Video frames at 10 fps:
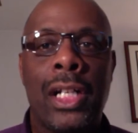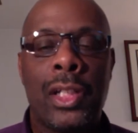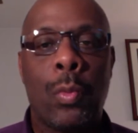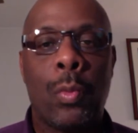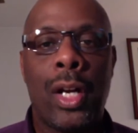
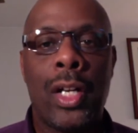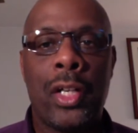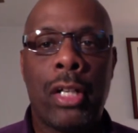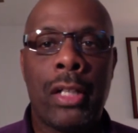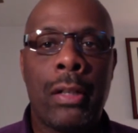to where you
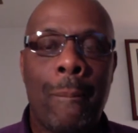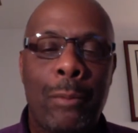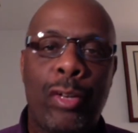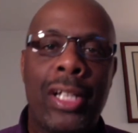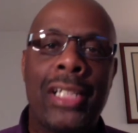can
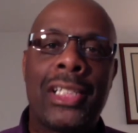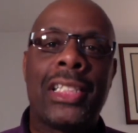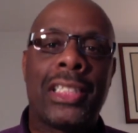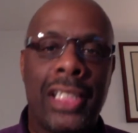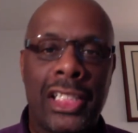
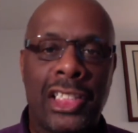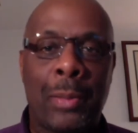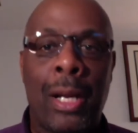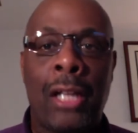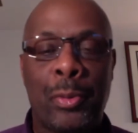transition into
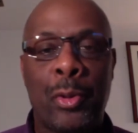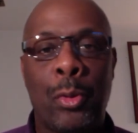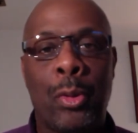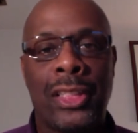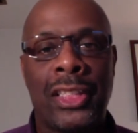
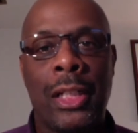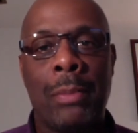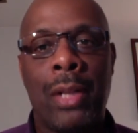entrepreneurship